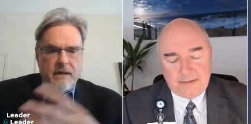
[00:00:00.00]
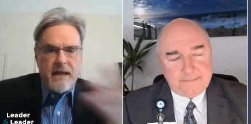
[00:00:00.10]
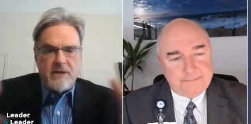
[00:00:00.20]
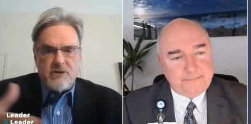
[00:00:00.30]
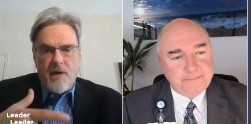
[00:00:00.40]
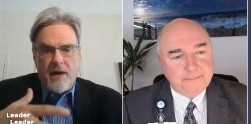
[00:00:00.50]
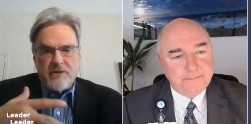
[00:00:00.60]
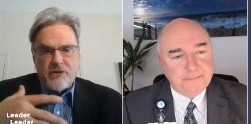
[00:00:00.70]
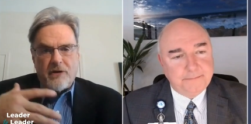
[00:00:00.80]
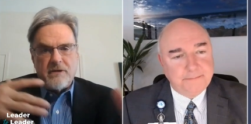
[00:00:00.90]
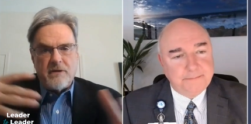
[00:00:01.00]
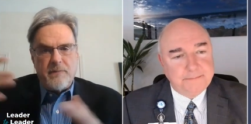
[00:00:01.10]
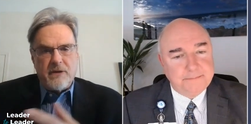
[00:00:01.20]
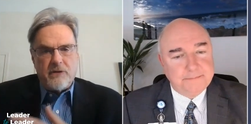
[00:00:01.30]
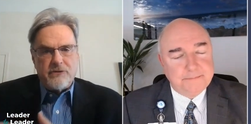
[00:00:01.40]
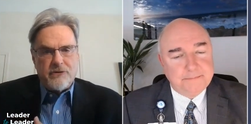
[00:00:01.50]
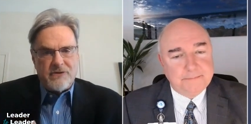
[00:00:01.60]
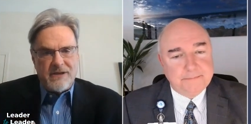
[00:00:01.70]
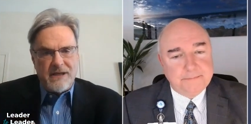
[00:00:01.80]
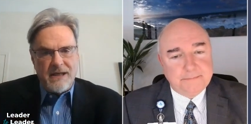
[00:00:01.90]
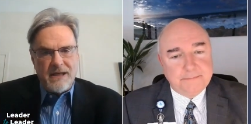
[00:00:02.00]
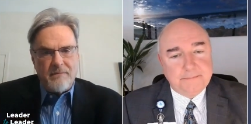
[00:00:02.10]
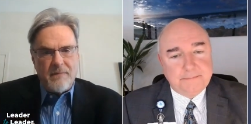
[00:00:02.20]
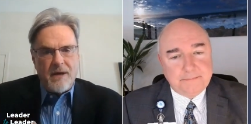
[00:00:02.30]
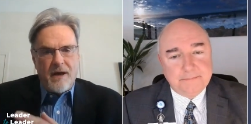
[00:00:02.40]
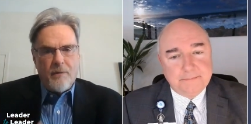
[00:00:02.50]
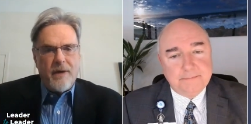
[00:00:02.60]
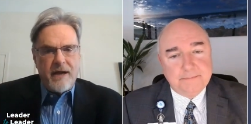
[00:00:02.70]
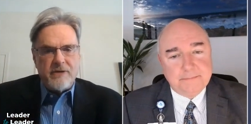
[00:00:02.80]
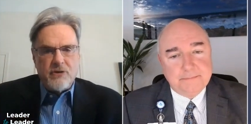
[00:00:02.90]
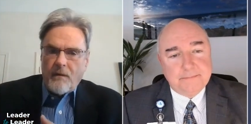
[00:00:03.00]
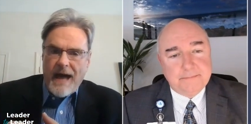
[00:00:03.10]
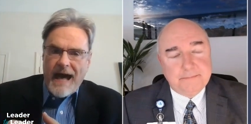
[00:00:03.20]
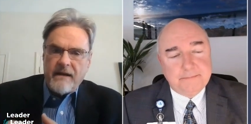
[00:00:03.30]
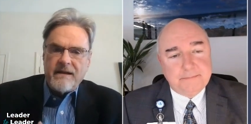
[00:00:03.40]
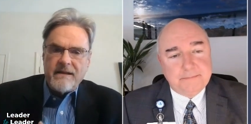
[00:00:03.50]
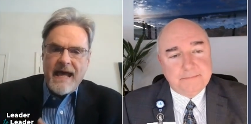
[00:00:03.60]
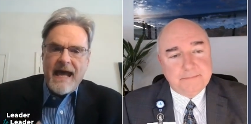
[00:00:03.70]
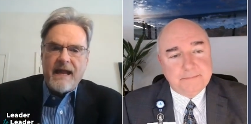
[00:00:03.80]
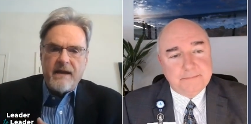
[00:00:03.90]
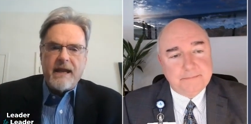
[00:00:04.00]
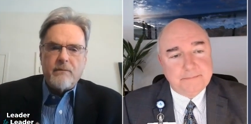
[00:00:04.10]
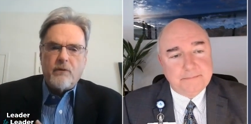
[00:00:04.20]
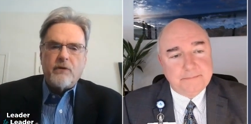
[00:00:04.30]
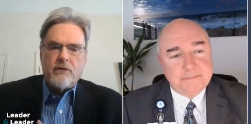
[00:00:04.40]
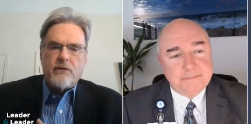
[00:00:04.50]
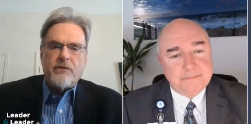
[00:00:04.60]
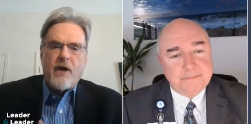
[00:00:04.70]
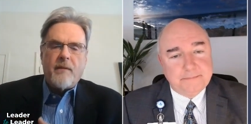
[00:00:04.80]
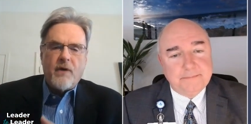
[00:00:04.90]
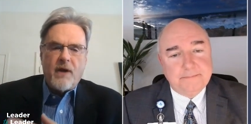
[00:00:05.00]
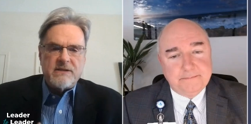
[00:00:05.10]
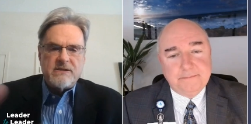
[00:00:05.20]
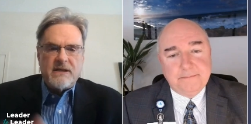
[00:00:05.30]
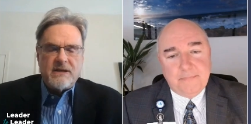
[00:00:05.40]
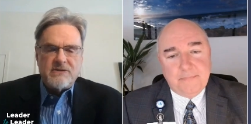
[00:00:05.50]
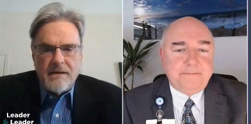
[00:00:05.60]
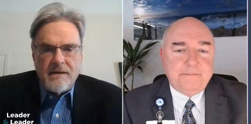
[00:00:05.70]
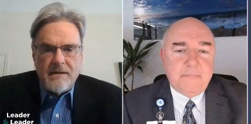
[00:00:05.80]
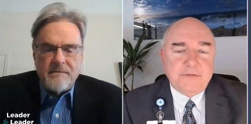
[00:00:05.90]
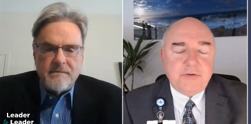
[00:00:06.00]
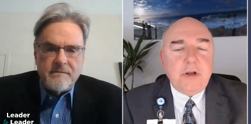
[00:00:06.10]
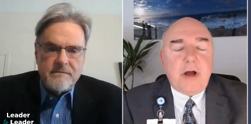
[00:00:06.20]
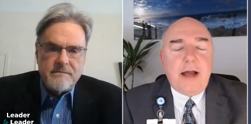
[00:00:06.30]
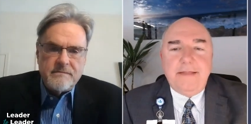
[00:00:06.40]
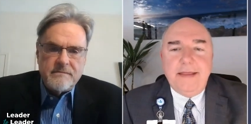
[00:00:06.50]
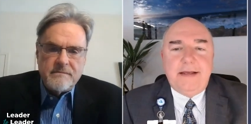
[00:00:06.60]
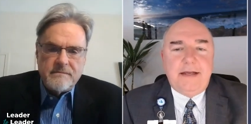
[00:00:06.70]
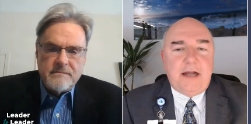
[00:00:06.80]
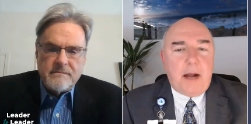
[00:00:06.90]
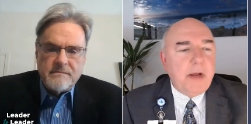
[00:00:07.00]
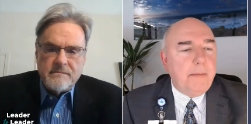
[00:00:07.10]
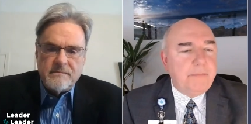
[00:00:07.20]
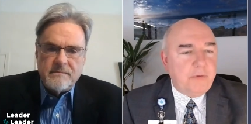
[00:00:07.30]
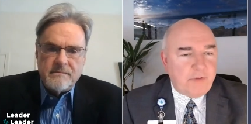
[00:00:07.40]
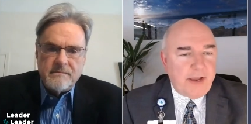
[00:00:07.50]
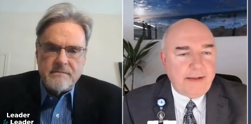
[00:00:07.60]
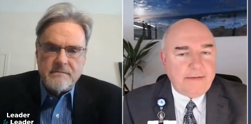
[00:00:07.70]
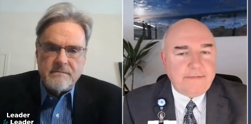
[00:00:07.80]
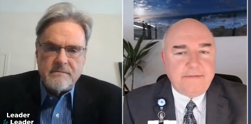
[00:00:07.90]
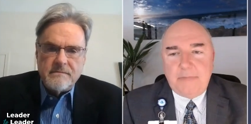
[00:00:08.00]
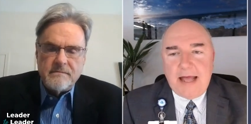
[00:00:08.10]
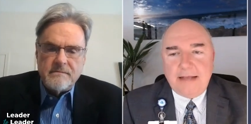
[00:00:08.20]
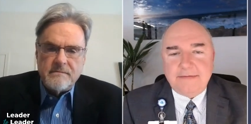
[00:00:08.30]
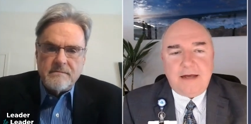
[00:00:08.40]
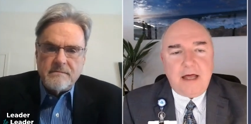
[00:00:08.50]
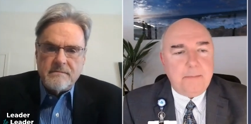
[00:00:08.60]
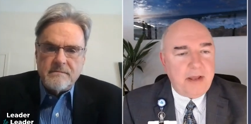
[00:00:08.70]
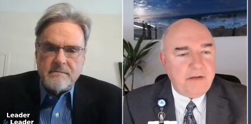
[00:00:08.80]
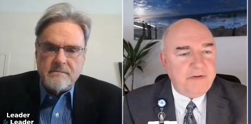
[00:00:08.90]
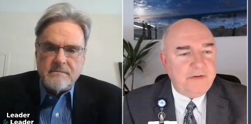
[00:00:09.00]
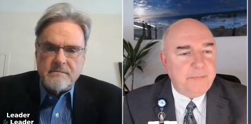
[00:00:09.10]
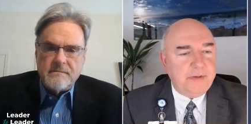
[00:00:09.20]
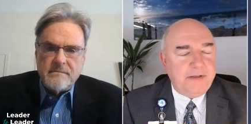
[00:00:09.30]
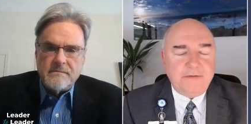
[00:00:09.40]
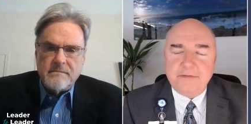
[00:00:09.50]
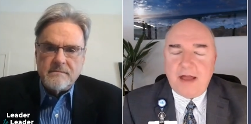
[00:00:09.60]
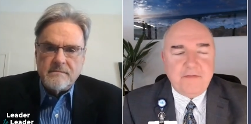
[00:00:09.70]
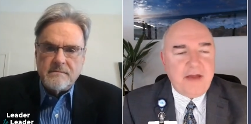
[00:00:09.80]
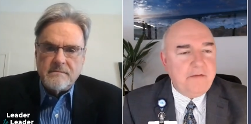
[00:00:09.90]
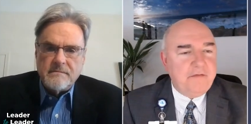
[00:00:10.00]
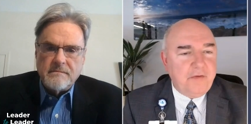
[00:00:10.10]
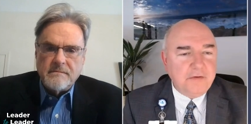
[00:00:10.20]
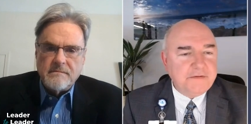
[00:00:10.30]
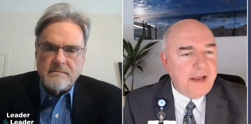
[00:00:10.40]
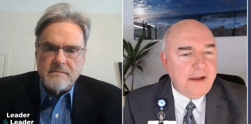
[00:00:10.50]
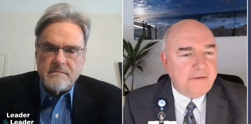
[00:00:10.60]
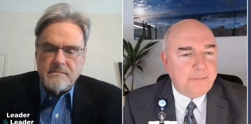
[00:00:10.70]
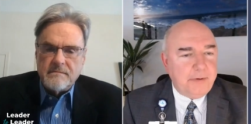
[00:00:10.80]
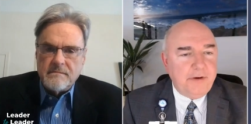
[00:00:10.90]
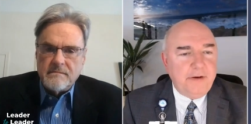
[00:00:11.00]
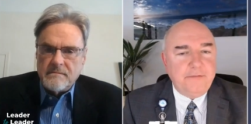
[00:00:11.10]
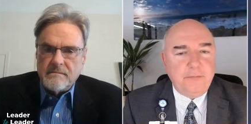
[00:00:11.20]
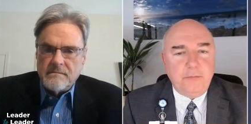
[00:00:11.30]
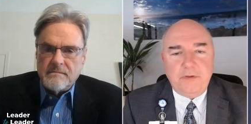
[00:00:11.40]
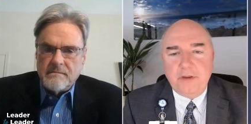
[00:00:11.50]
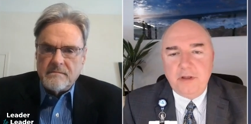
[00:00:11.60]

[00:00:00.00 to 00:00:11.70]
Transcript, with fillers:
Speaker 1: as you started to build your team, around you. How did that enable your thought process?
Speaker 2: So, you know, I think coming up the ranks has a lot of benefits because I've had firsthand experience with